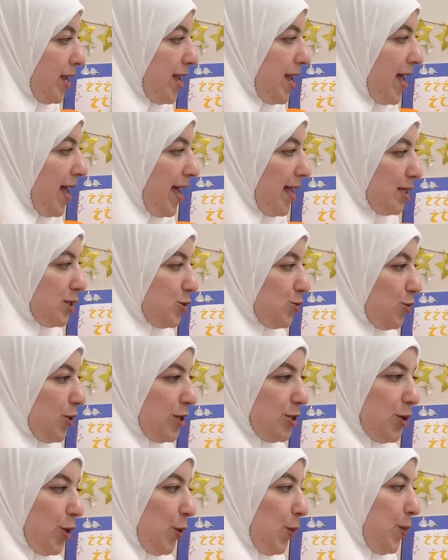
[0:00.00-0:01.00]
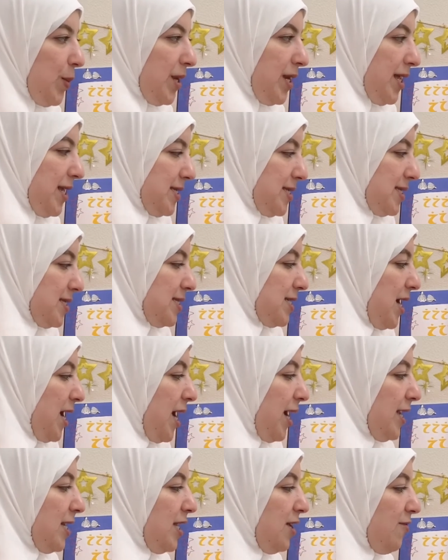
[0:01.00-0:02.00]
and spread open his
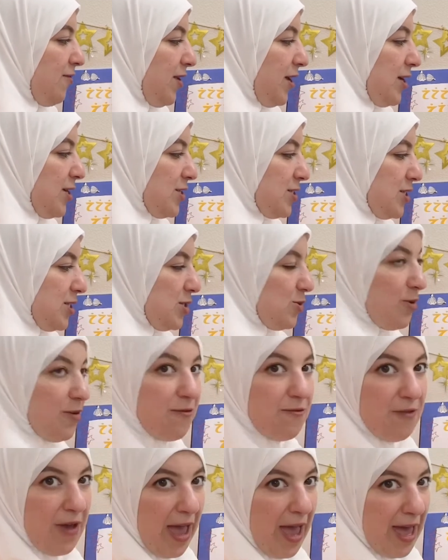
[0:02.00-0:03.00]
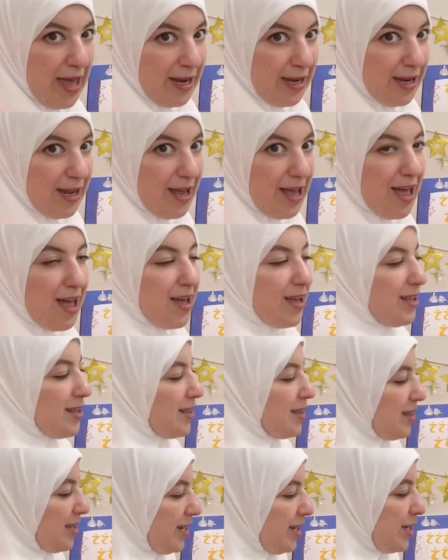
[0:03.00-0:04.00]
tiny fingers into a fan.
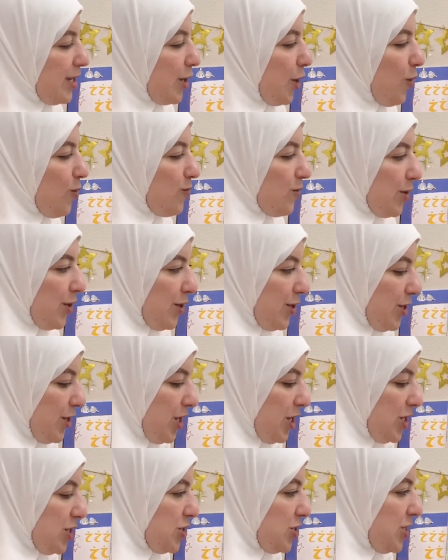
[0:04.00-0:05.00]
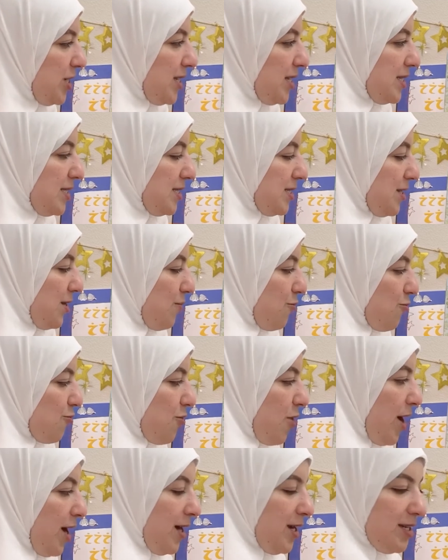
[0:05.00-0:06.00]
Leaning over, she kissed him
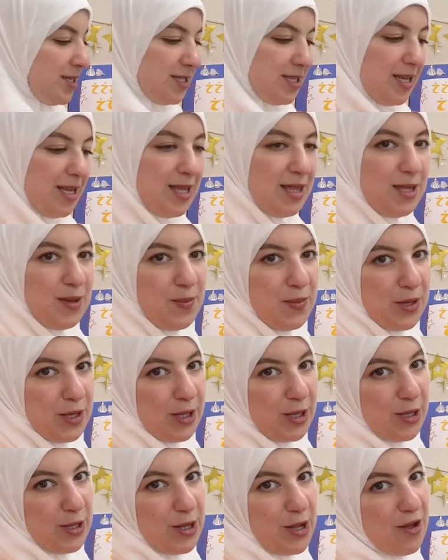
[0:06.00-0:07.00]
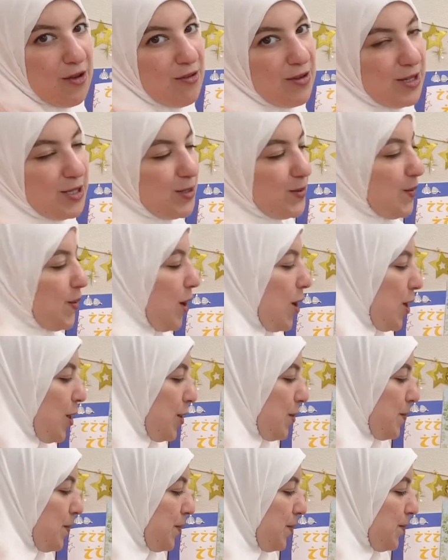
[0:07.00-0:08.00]
right in the middle of his palm.
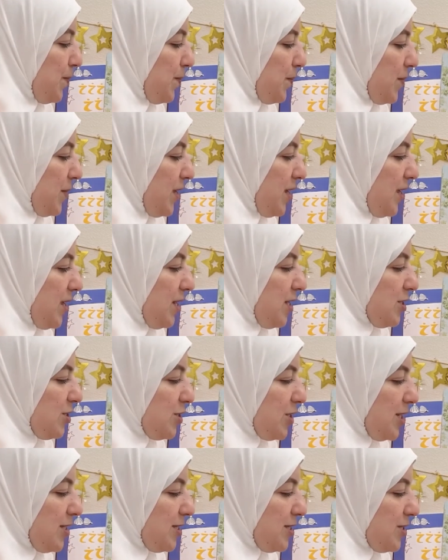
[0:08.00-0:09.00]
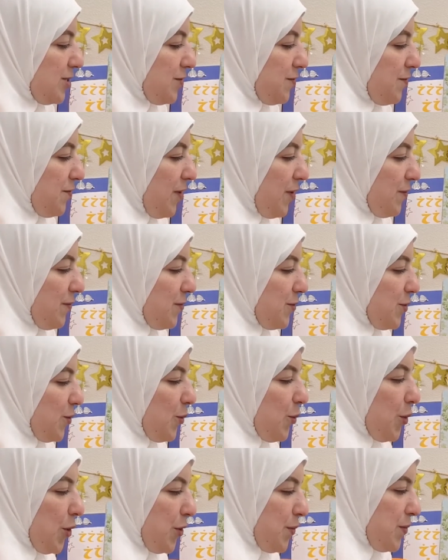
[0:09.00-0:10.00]
Chester felt the
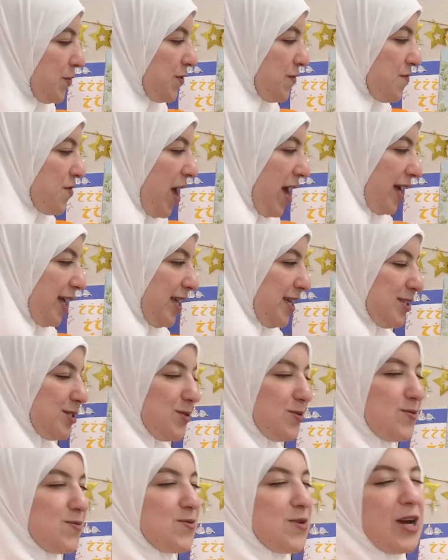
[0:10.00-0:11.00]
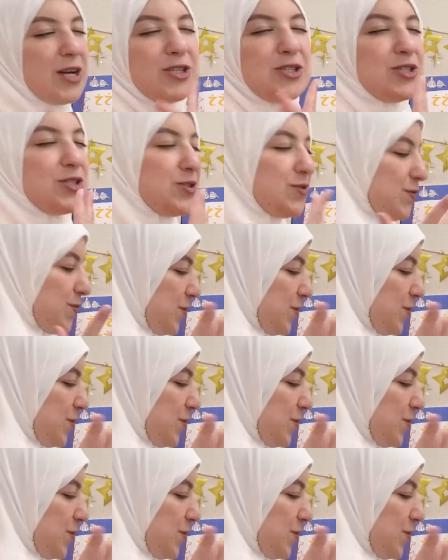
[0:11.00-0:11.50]
warmth of that kiss rush from